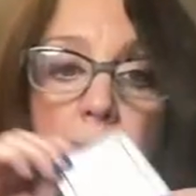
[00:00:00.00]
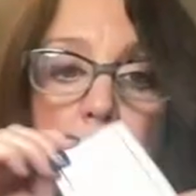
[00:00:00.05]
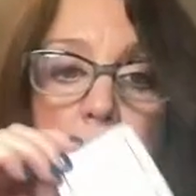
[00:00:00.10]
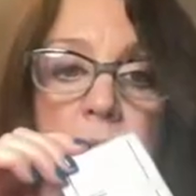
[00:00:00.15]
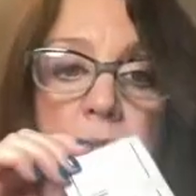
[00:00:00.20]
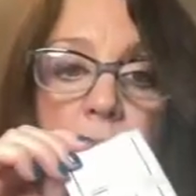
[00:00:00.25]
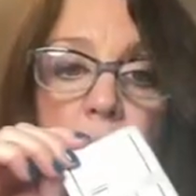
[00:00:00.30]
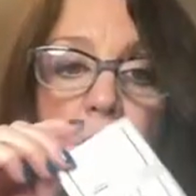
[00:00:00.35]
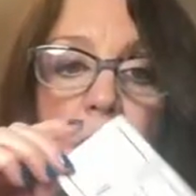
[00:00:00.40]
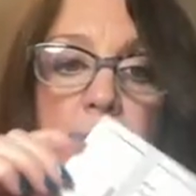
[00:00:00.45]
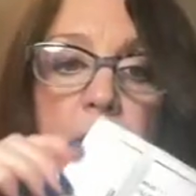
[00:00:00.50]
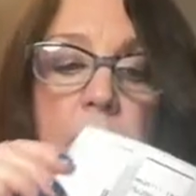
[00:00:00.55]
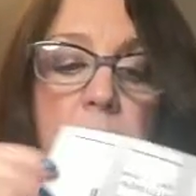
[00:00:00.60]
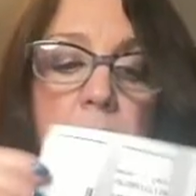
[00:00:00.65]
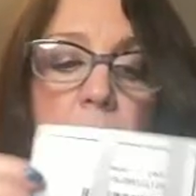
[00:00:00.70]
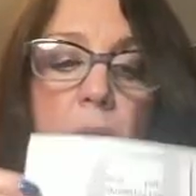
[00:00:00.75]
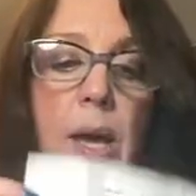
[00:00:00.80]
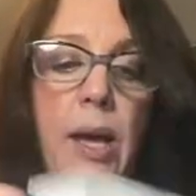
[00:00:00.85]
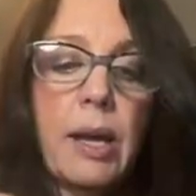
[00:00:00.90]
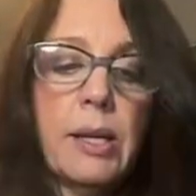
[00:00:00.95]
that was for this
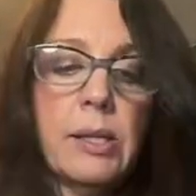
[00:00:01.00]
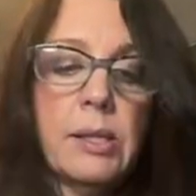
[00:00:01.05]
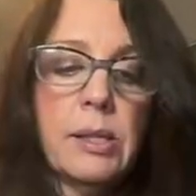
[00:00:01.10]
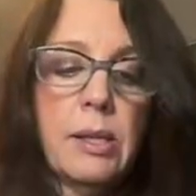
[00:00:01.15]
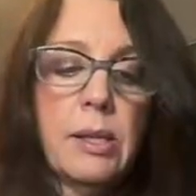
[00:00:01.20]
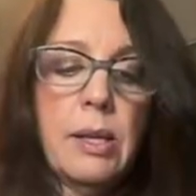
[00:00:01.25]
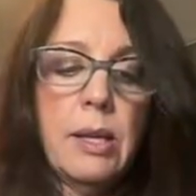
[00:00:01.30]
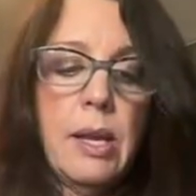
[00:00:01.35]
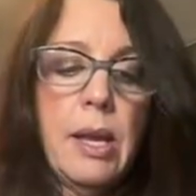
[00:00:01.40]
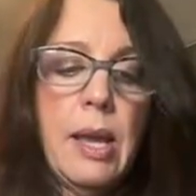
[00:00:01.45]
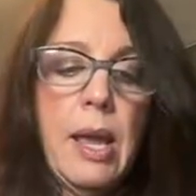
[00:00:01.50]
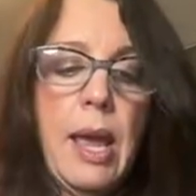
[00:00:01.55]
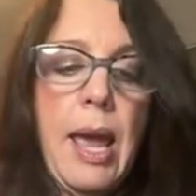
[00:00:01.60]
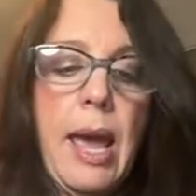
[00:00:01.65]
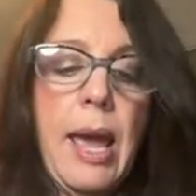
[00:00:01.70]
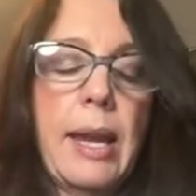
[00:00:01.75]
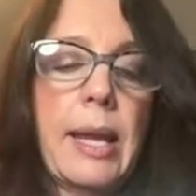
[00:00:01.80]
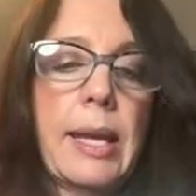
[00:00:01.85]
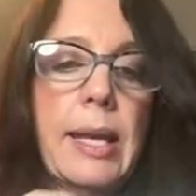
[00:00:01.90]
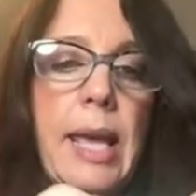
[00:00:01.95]
size,
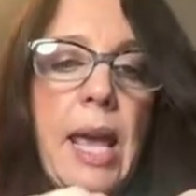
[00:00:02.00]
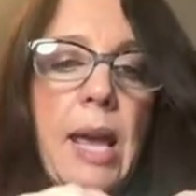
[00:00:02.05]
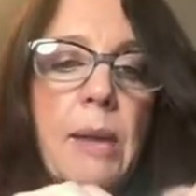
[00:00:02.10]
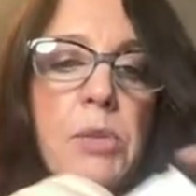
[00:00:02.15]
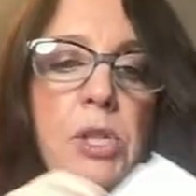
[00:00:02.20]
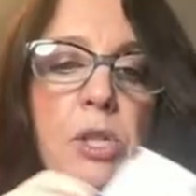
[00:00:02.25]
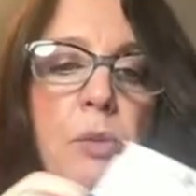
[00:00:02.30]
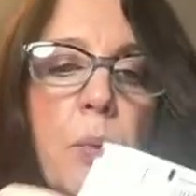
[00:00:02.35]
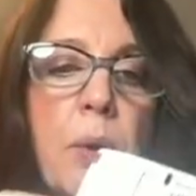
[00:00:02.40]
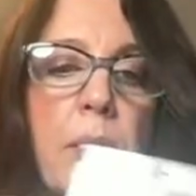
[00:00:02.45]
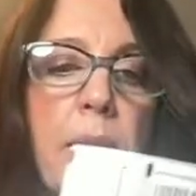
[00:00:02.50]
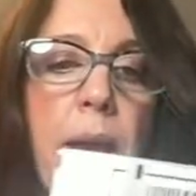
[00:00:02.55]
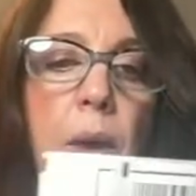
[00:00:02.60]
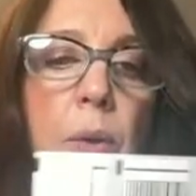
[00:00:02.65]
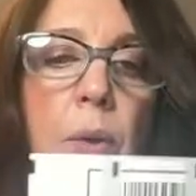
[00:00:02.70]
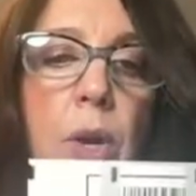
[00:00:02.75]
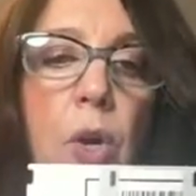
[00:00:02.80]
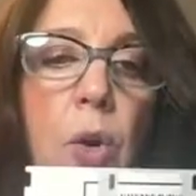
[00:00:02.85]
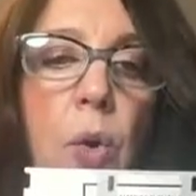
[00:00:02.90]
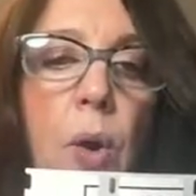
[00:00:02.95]
and it came spread
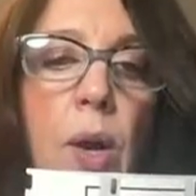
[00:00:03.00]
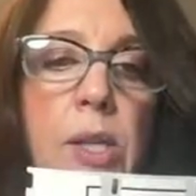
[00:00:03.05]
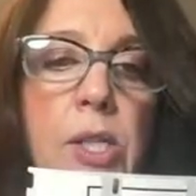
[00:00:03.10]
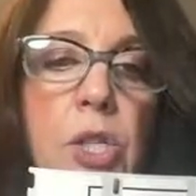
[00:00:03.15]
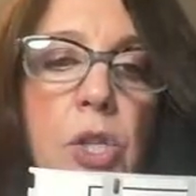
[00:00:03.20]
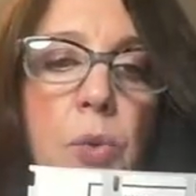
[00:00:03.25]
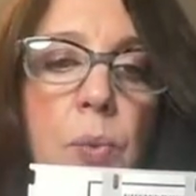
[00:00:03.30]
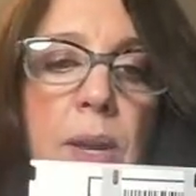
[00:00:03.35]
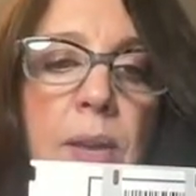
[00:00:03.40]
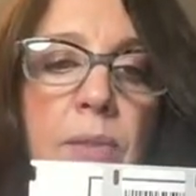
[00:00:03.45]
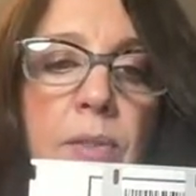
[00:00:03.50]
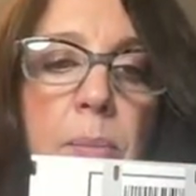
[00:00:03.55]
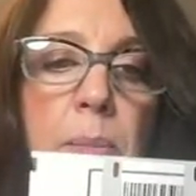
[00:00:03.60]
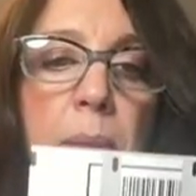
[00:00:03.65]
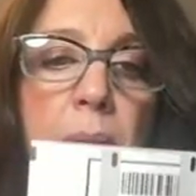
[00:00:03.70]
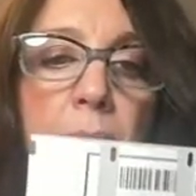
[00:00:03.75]
out across 3 of them